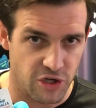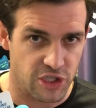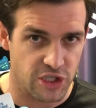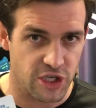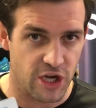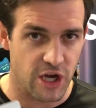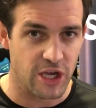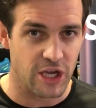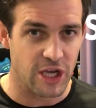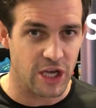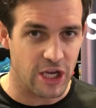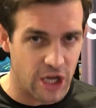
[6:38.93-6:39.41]

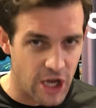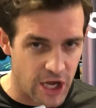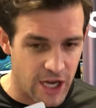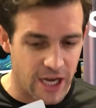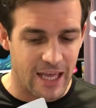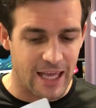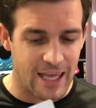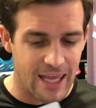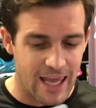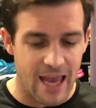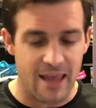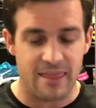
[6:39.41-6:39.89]
So you're going
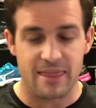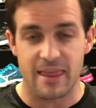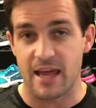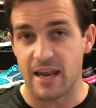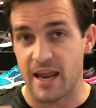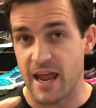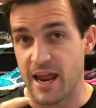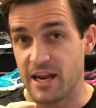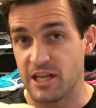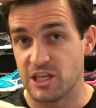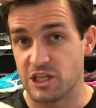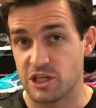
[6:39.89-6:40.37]
to get
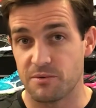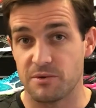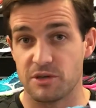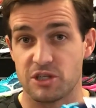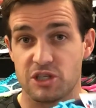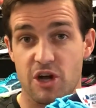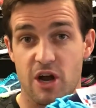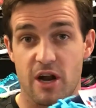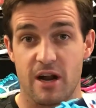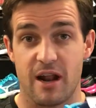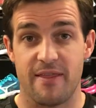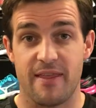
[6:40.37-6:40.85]
that energy
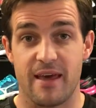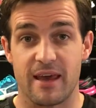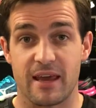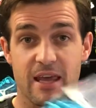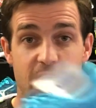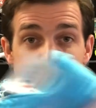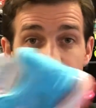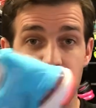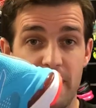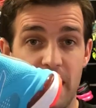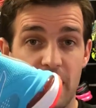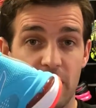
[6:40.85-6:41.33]
return and that
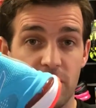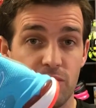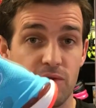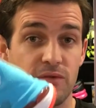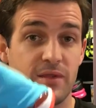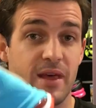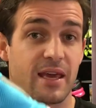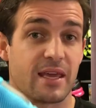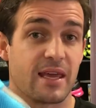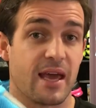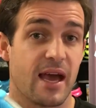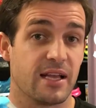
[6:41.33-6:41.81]
kickback through
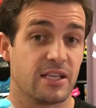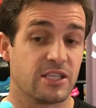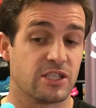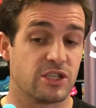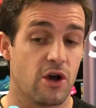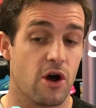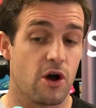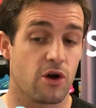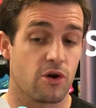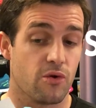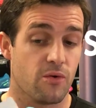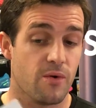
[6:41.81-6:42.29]
that gait
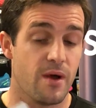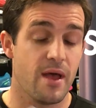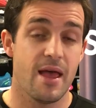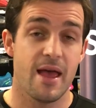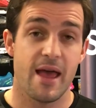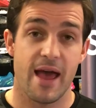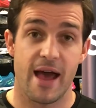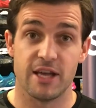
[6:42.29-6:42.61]
cycle